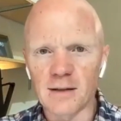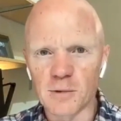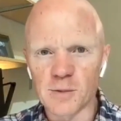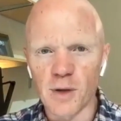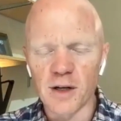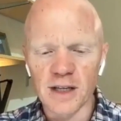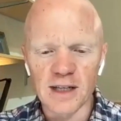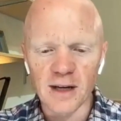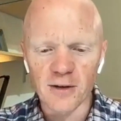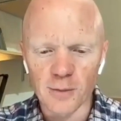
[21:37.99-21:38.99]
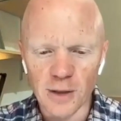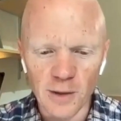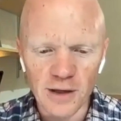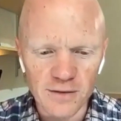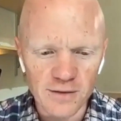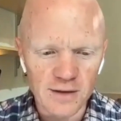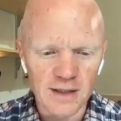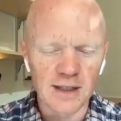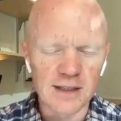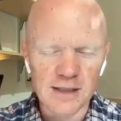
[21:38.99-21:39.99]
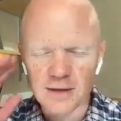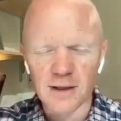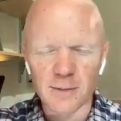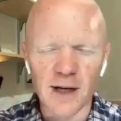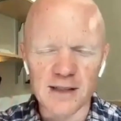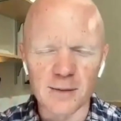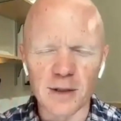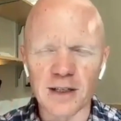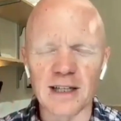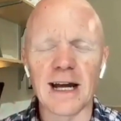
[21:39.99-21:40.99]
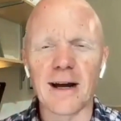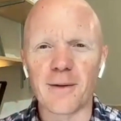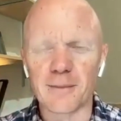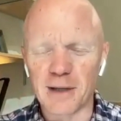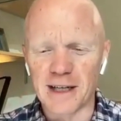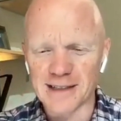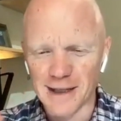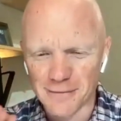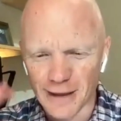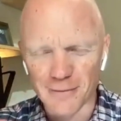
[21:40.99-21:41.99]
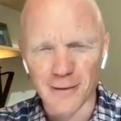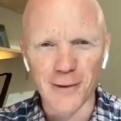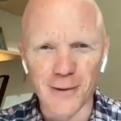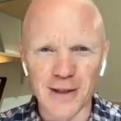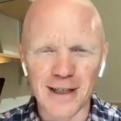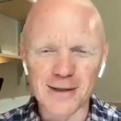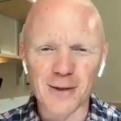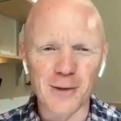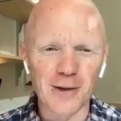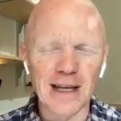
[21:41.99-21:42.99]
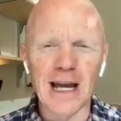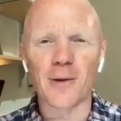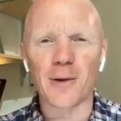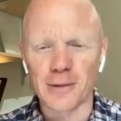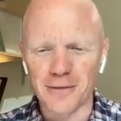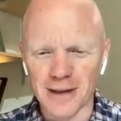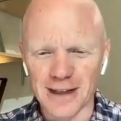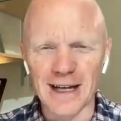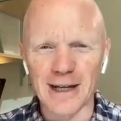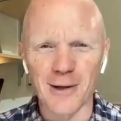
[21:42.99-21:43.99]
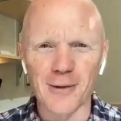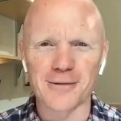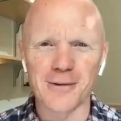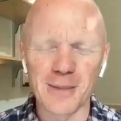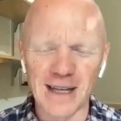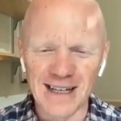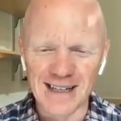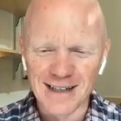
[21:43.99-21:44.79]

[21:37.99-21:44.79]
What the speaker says: responding in anger to my wife isn't even a possibility now, because I've learned so early how horrifically that goes for me.